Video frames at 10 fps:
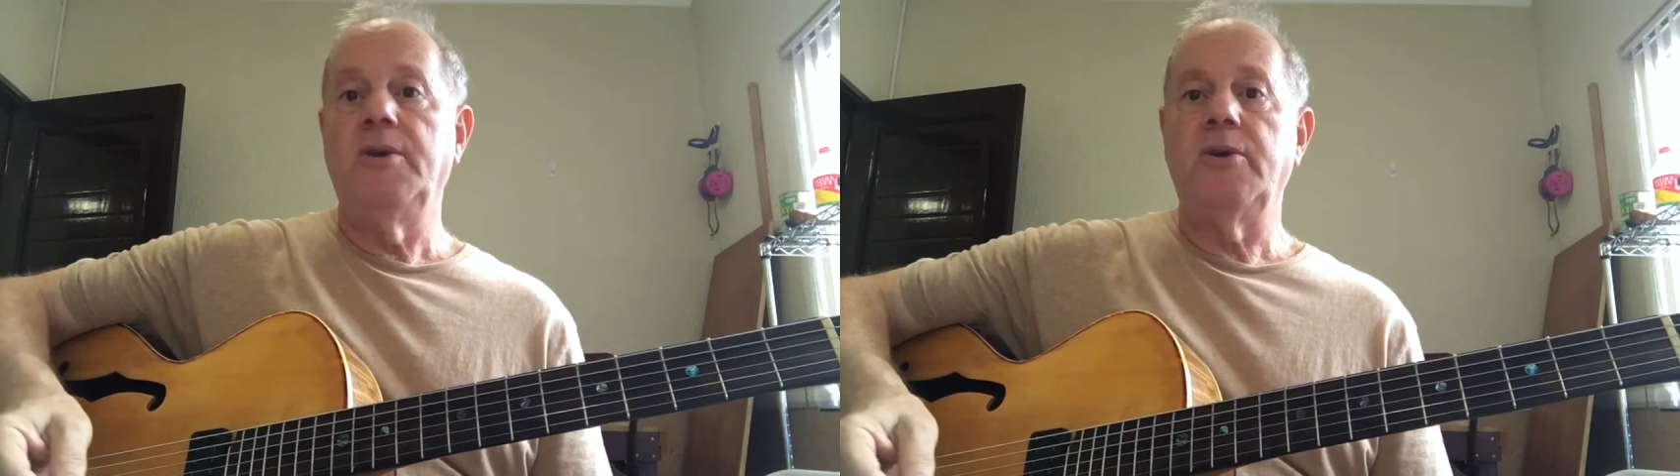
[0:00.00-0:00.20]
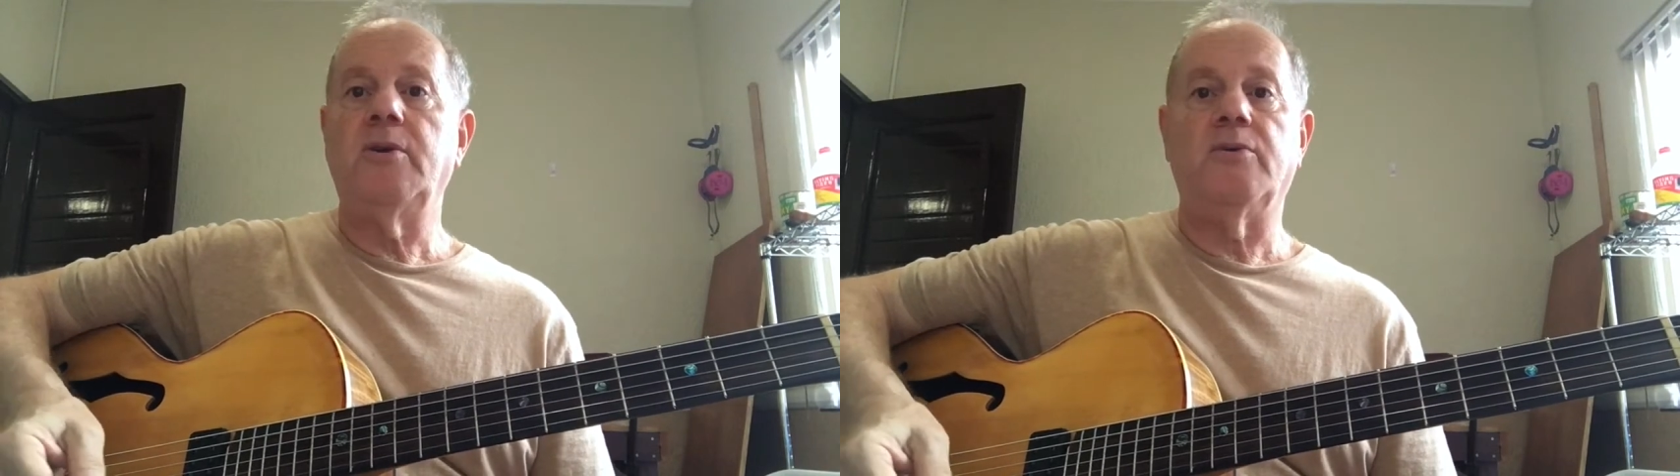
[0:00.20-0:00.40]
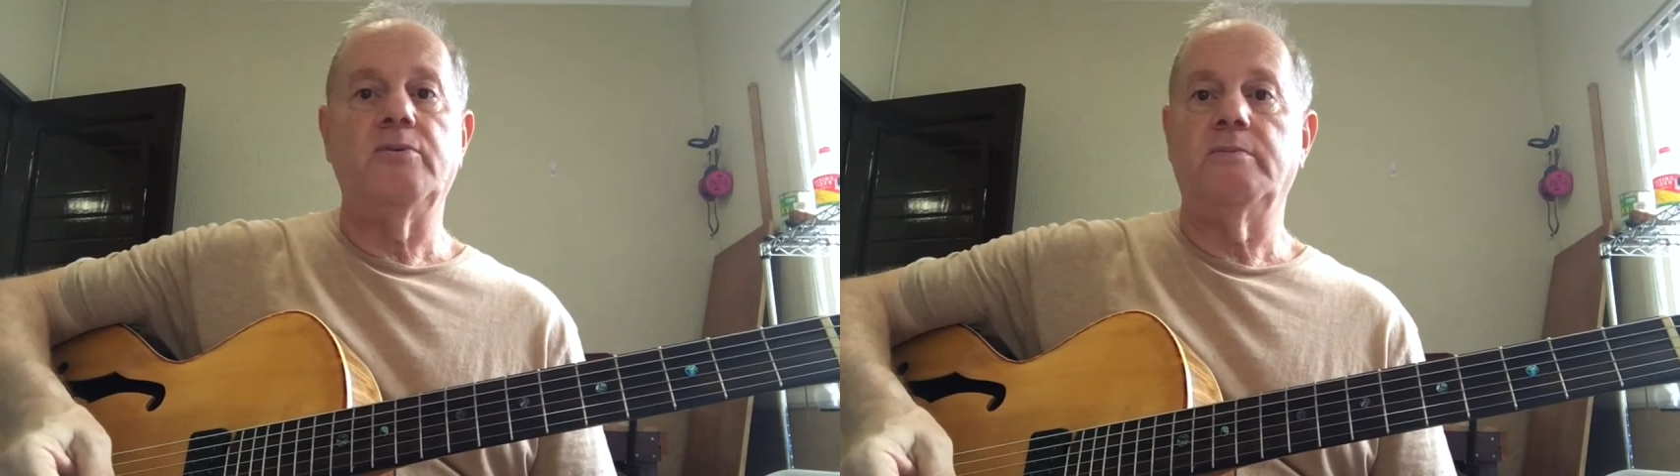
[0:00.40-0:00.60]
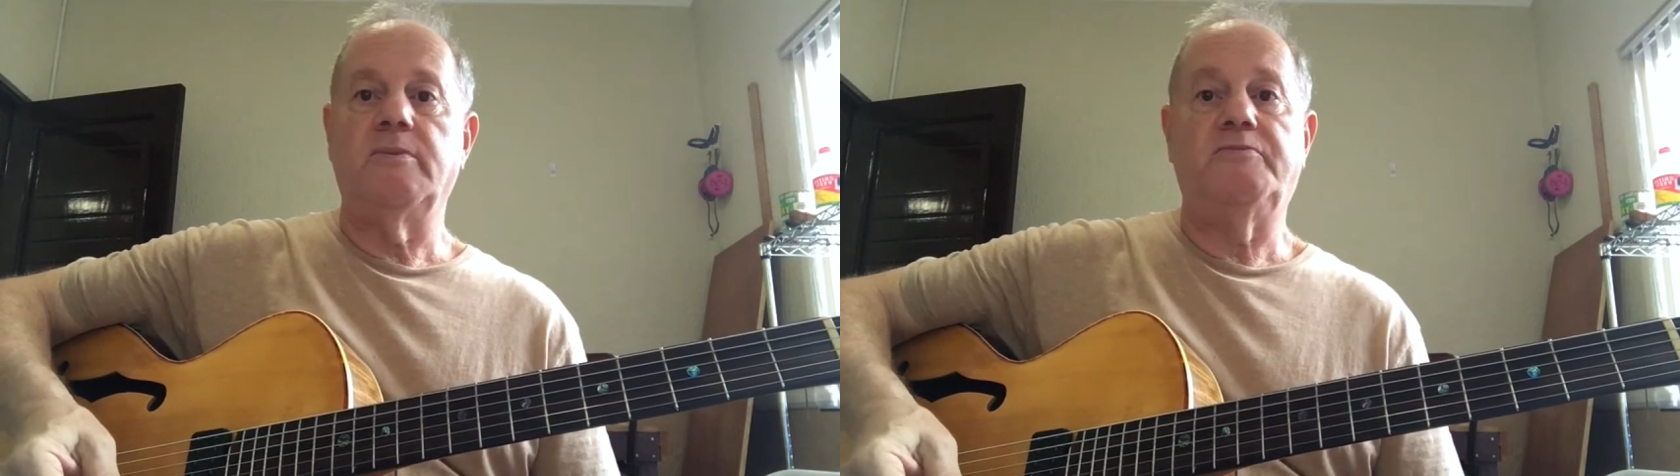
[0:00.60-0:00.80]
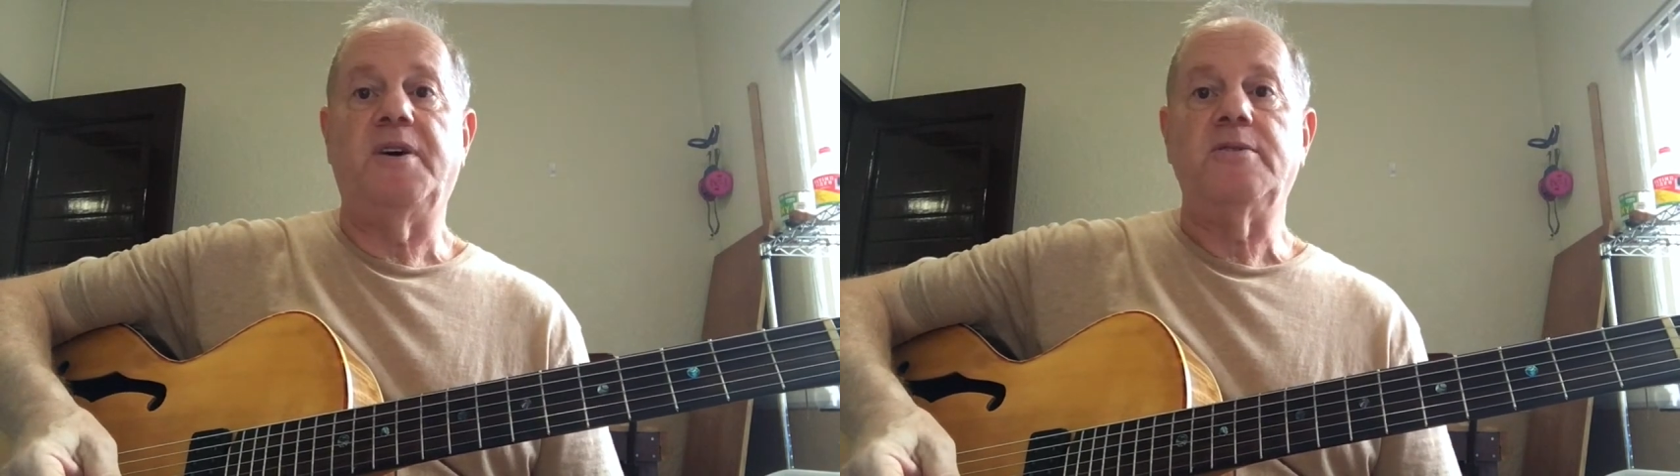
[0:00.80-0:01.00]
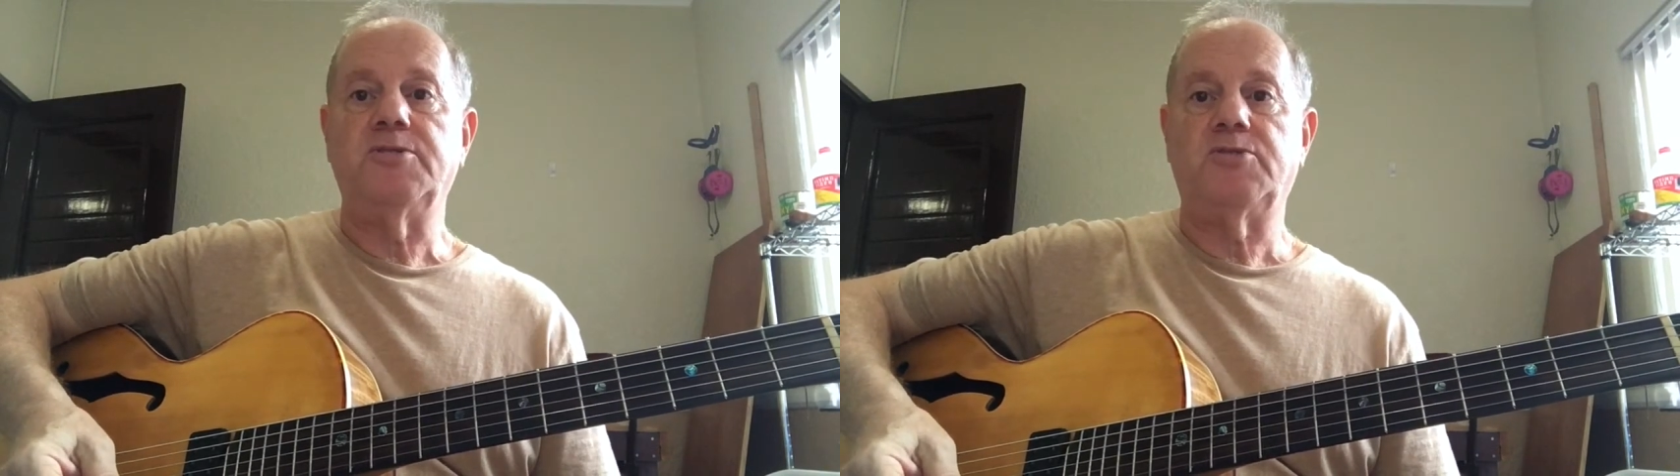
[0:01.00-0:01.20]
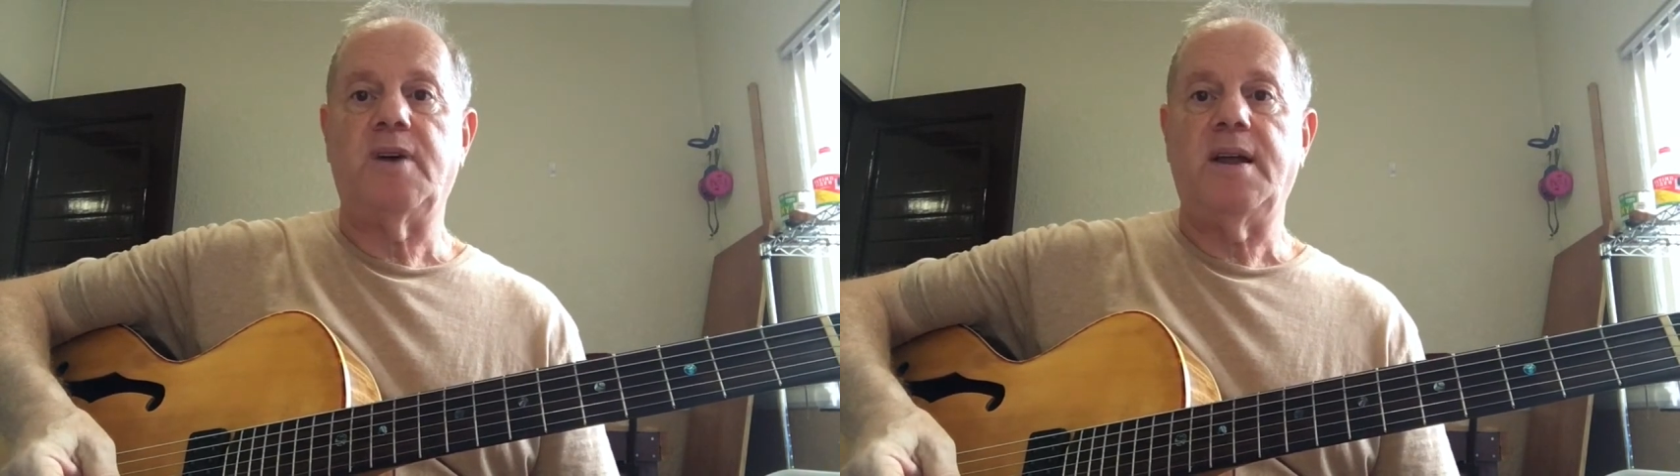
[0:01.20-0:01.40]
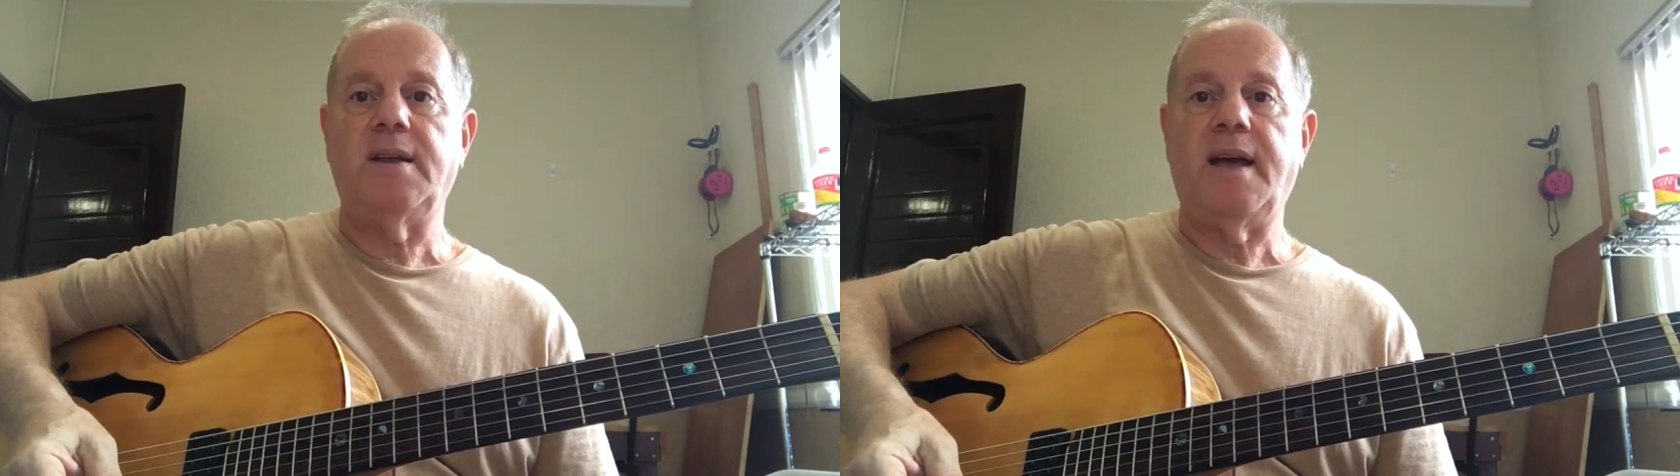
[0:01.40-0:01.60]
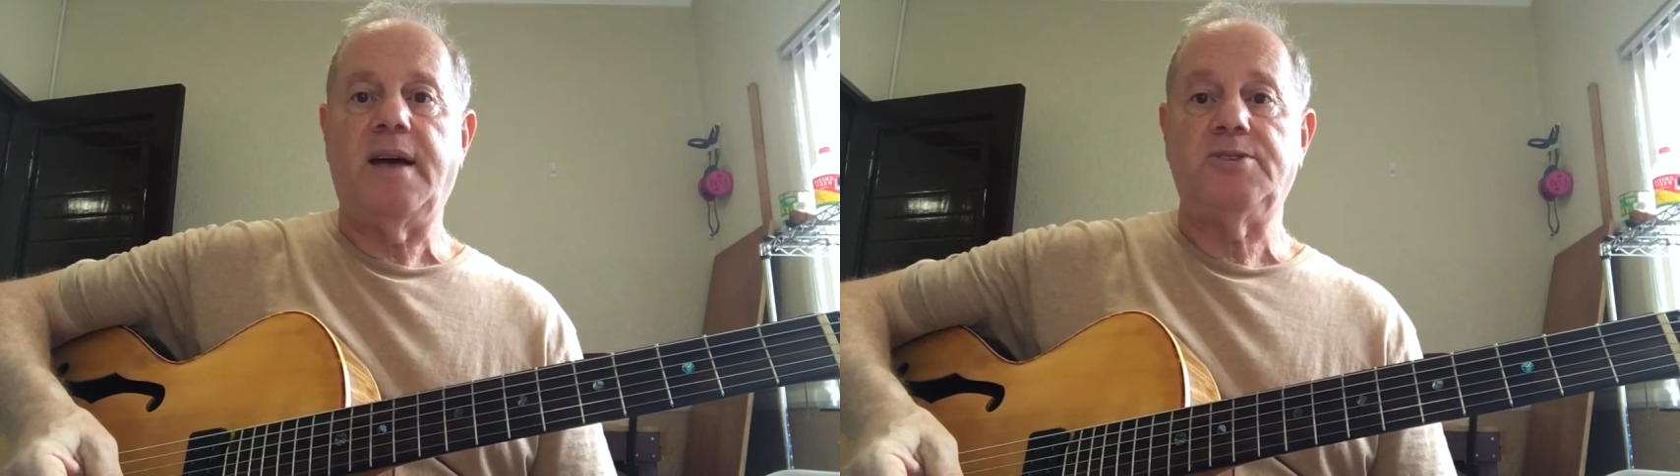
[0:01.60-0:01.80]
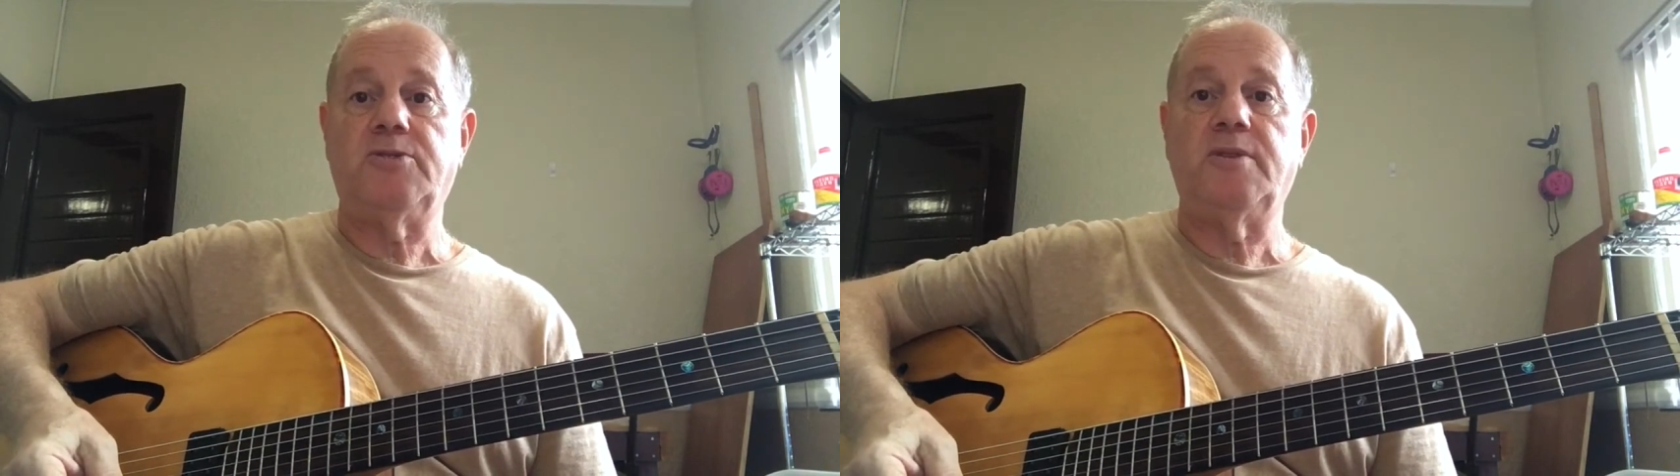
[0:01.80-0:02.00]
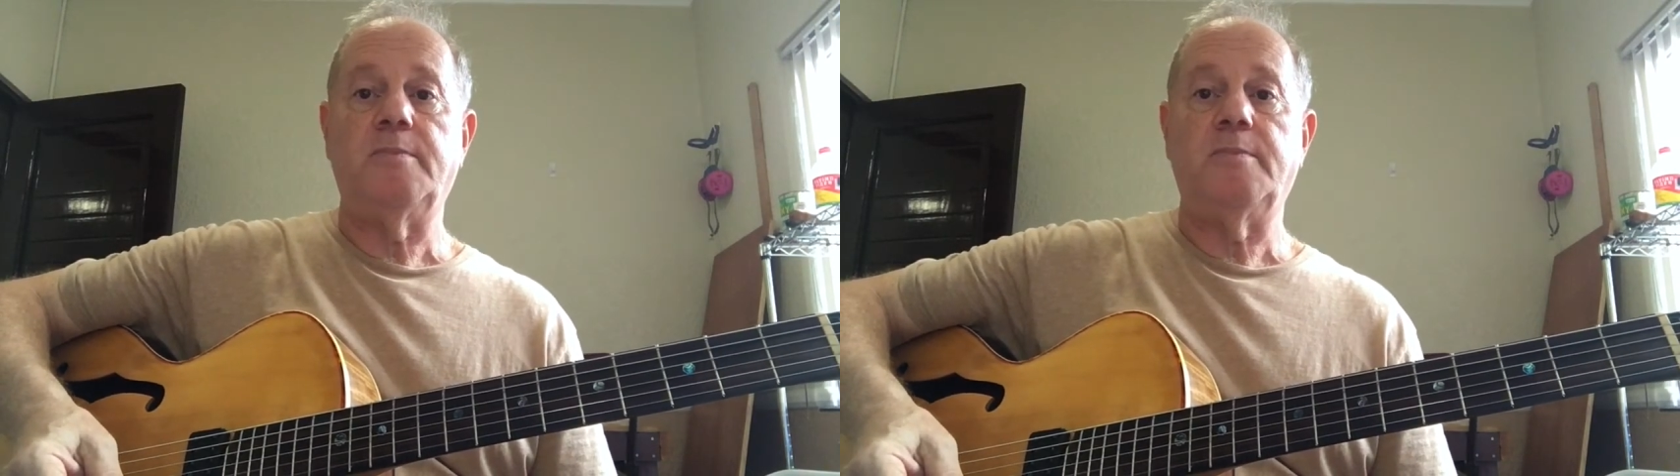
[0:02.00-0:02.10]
you know, Fender Stratocaster,